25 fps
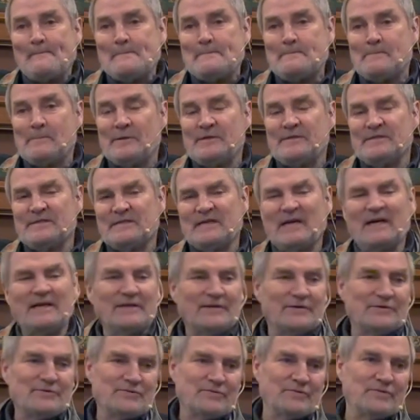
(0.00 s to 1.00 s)
Which is kind
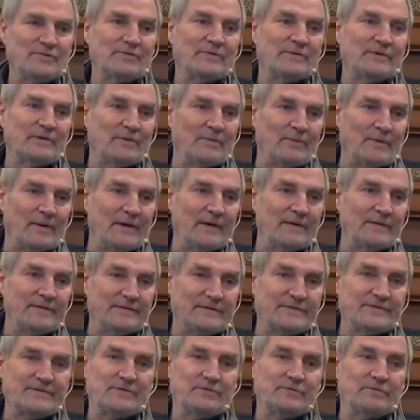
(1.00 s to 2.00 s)
of true in a way.
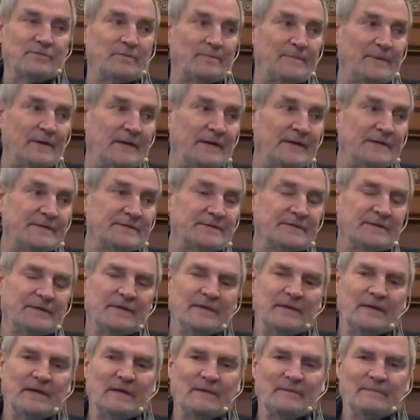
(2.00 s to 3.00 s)
This too will pass.
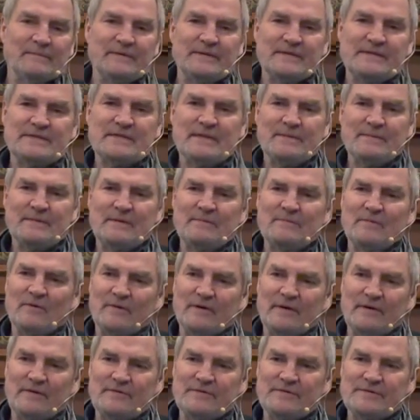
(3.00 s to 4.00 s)
But there's something more
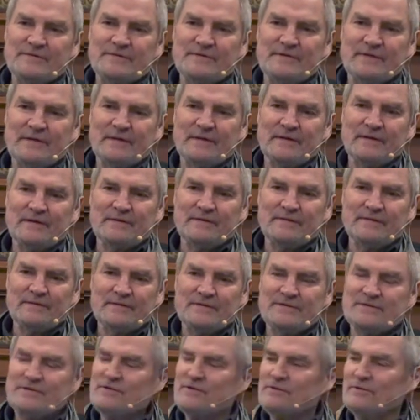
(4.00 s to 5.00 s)
interesting.
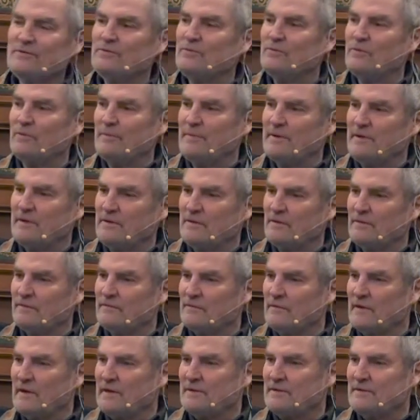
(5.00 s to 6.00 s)
This too will be your
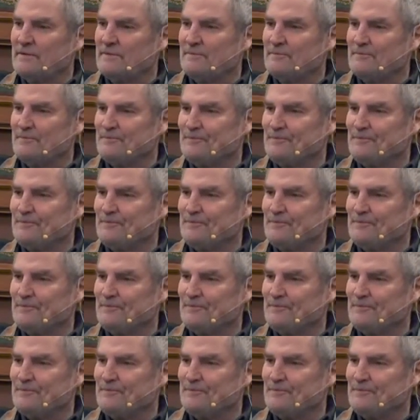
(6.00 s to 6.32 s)
friend.